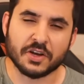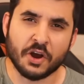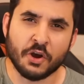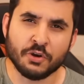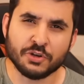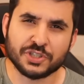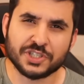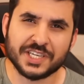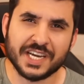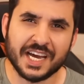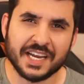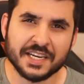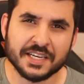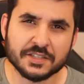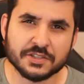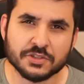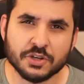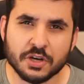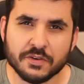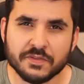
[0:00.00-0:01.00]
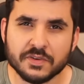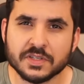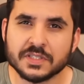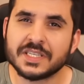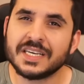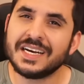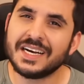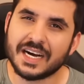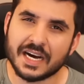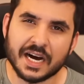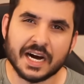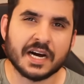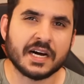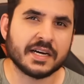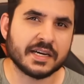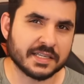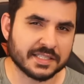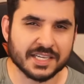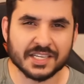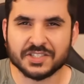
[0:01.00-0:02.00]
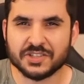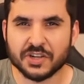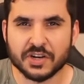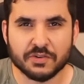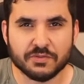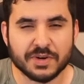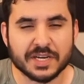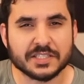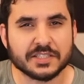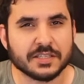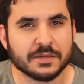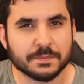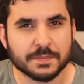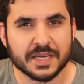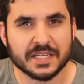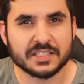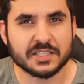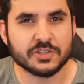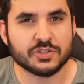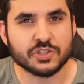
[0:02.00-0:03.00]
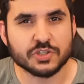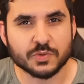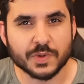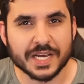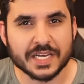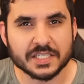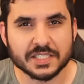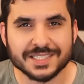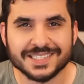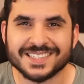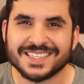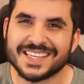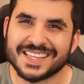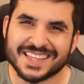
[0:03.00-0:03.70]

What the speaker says: Oceania servers are essentially in a rest in peace situation.